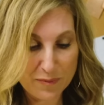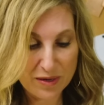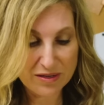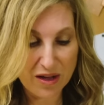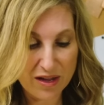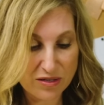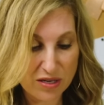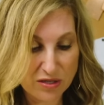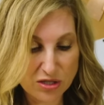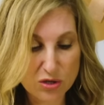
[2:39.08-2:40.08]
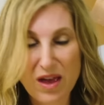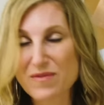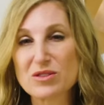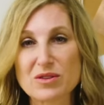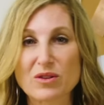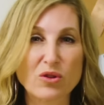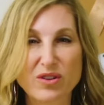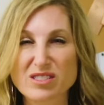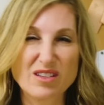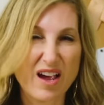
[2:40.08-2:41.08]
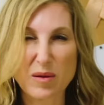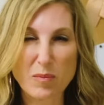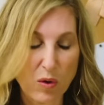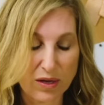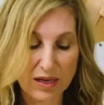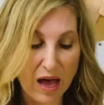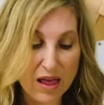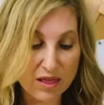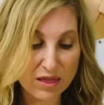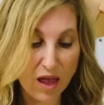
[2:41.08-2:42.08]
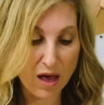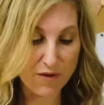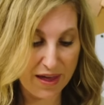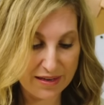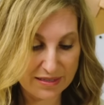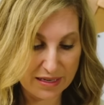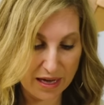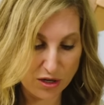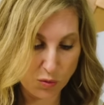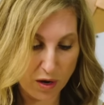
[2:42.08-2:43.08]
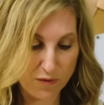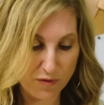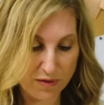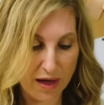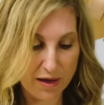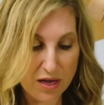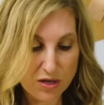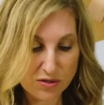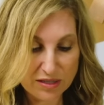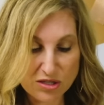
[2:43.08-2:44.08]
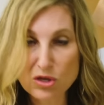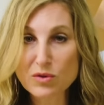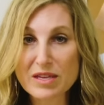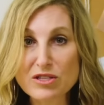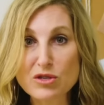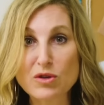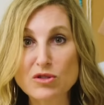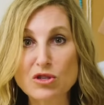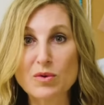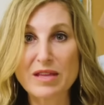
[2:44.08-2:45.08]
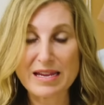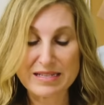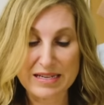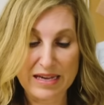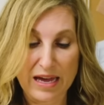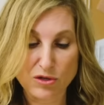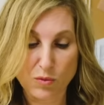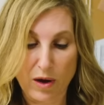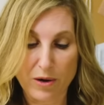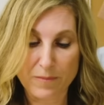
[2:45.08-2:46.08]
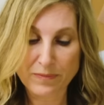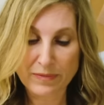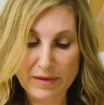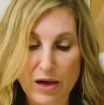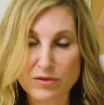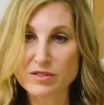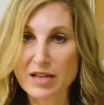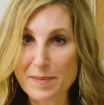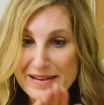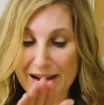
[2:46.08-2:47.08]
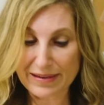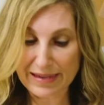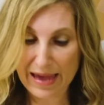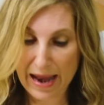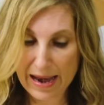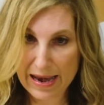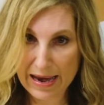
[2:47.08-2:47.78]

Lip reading: but not too heavy so that it looks kind of bulky. I love 18 gauge wire for that. So that's 2 things you can do with 18 gauge wire. Now, step it down again